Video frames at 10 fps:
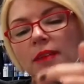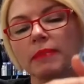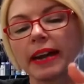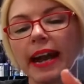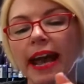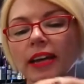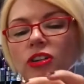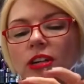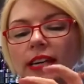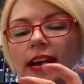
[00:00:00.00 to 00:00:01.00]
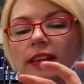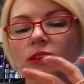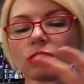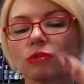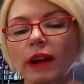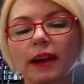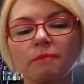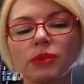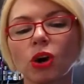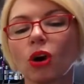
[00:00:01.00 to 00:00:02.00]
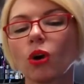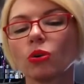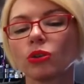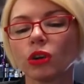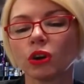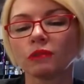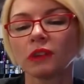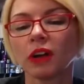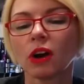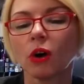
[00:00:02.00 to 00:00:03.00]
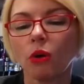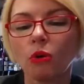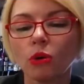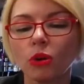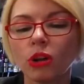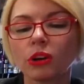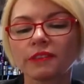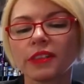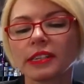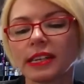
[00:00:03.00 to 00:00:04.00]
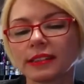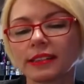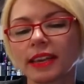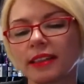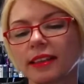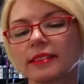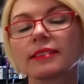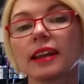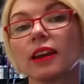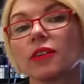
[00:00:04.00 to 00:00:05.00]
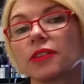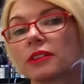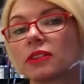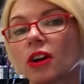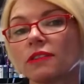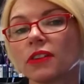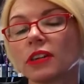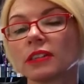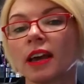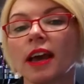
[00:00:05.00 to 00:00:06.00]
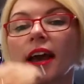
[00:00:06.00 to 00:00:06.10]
but it actually has grabbed hold of all of the dead skin that's sitting on the surface.